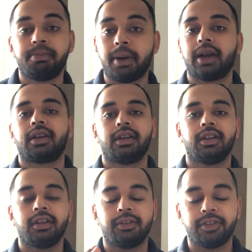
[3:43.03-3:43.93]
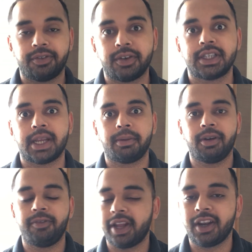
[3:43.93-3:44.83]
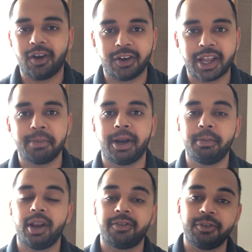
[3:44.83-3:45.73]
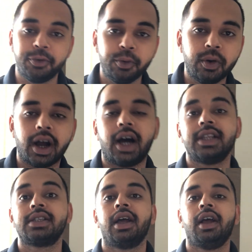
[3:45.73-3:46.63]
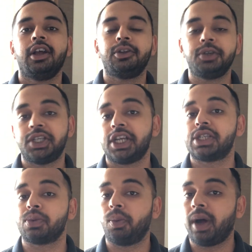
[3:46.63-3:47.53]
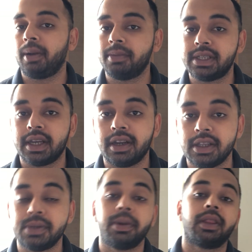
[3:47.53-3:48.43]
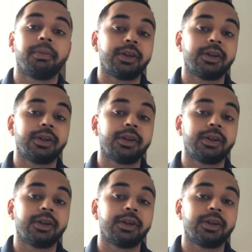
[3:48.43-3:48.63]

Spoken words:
but for the first time in a very long time, Red Bull have 2 cars to chase one Mercedes with,